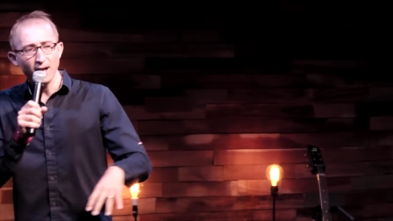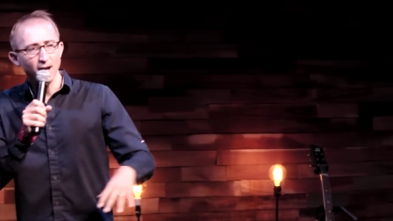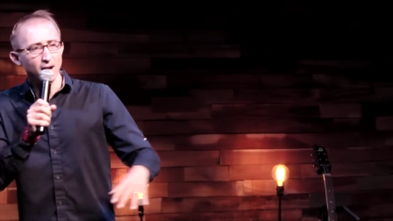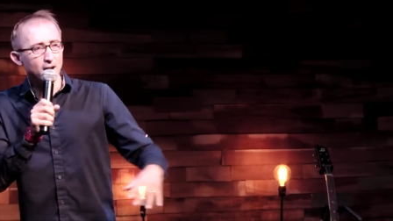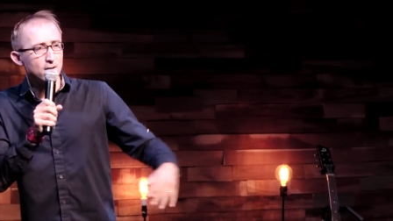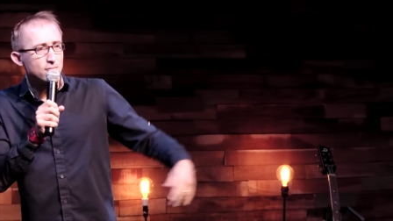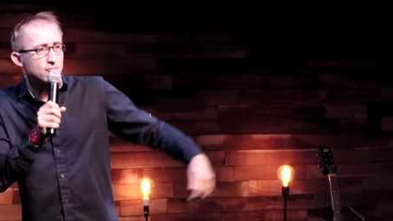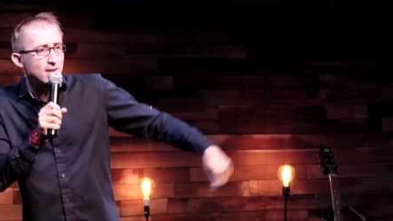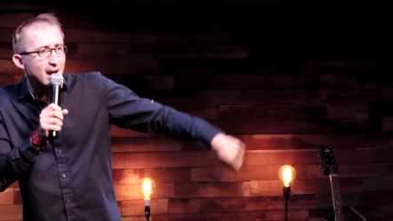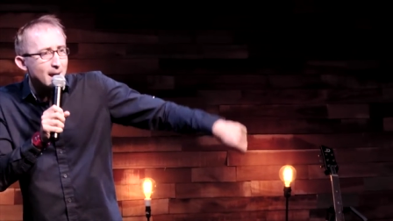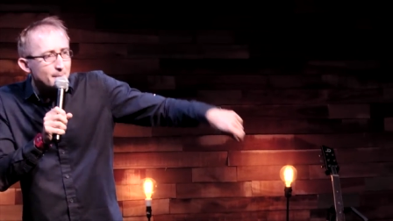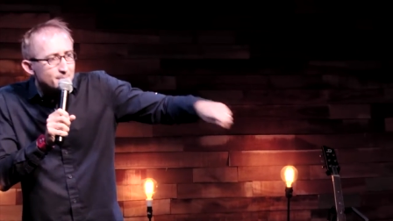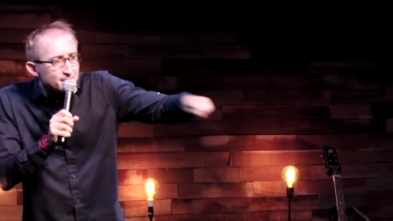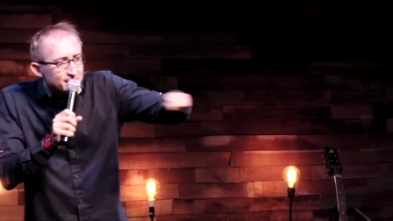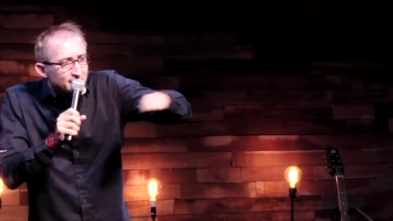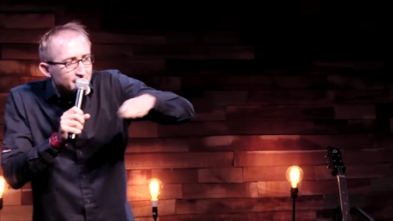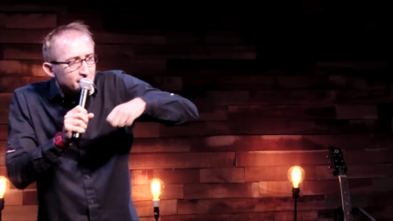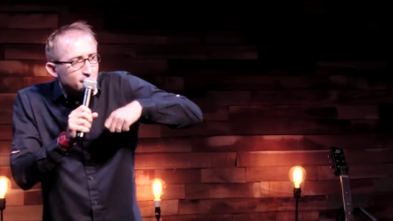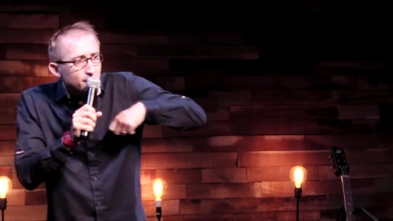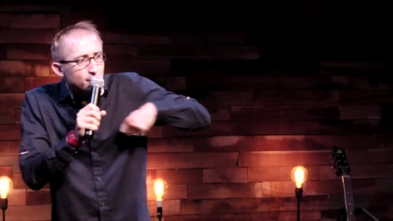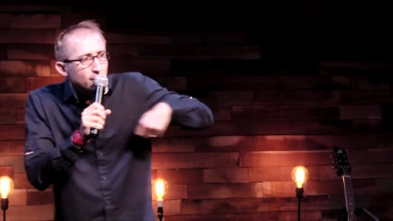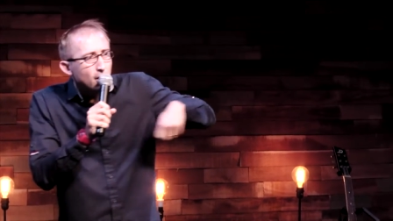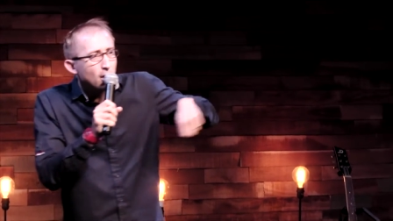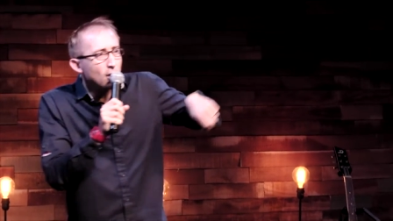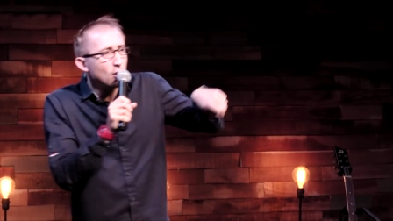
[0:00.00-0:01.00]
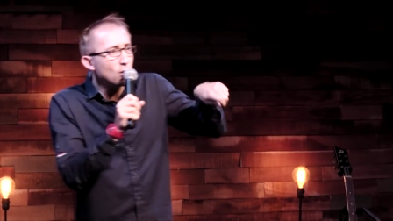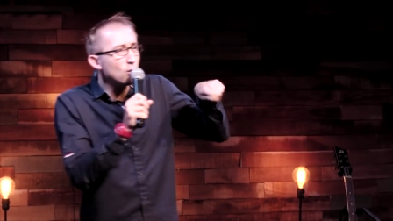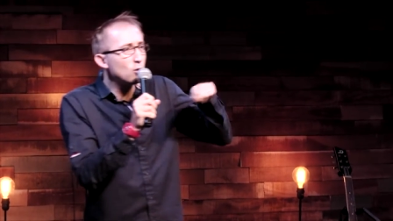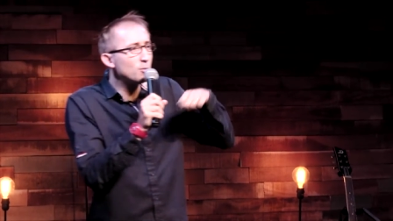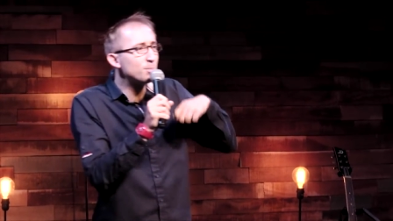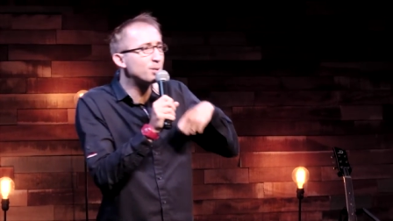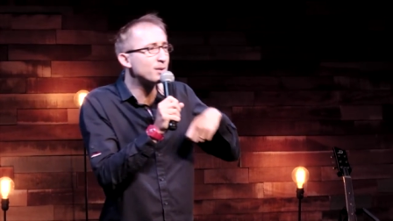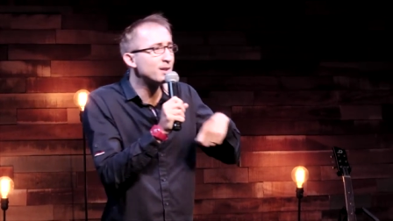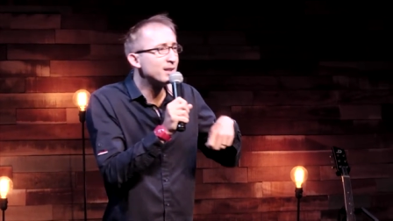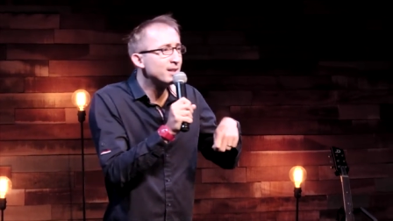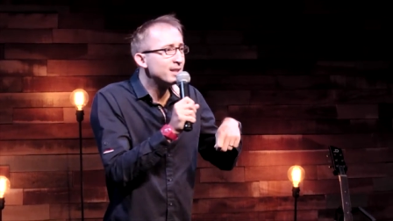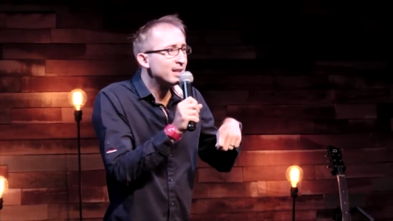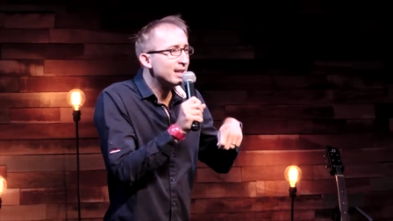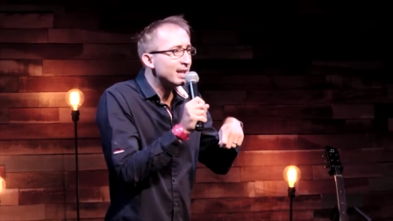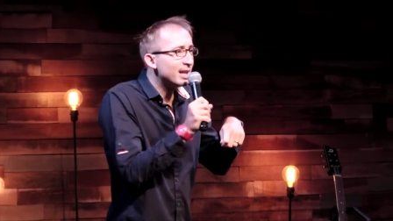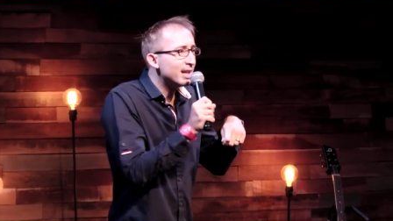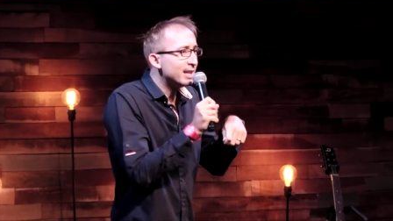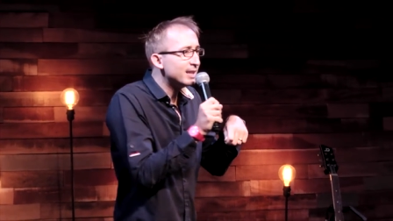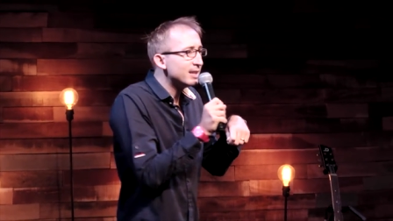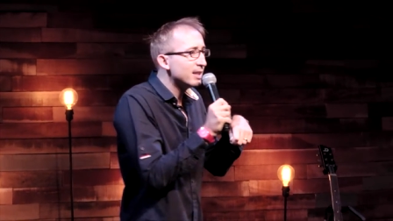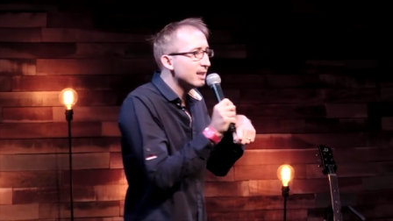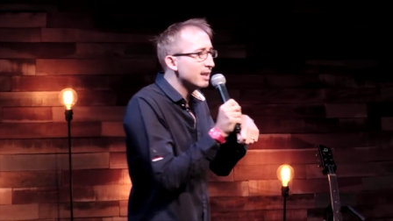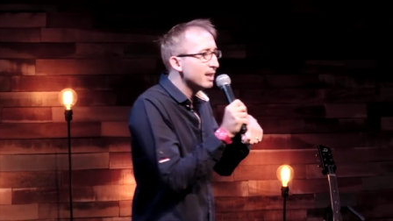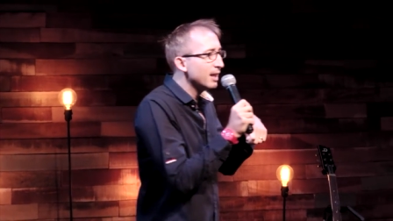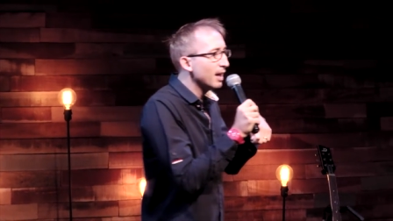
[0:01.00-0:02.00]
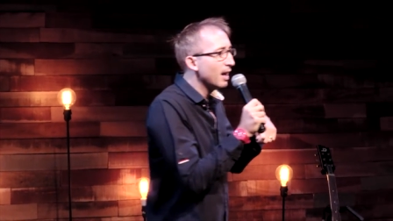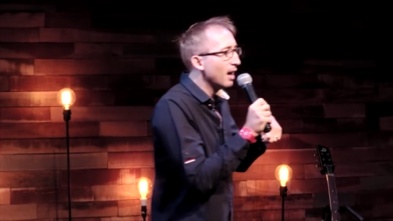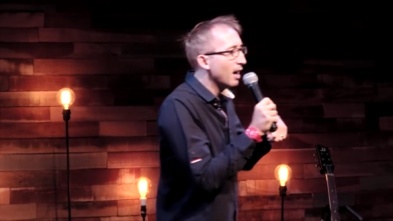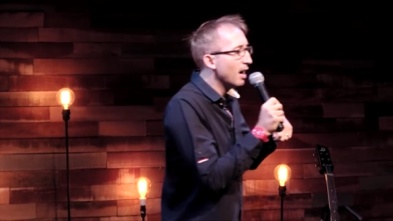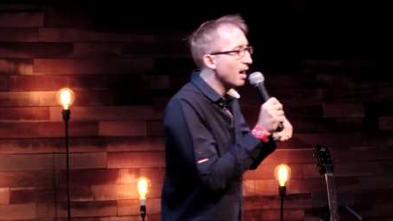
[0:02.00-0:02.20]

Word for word: wrapped in a robe in the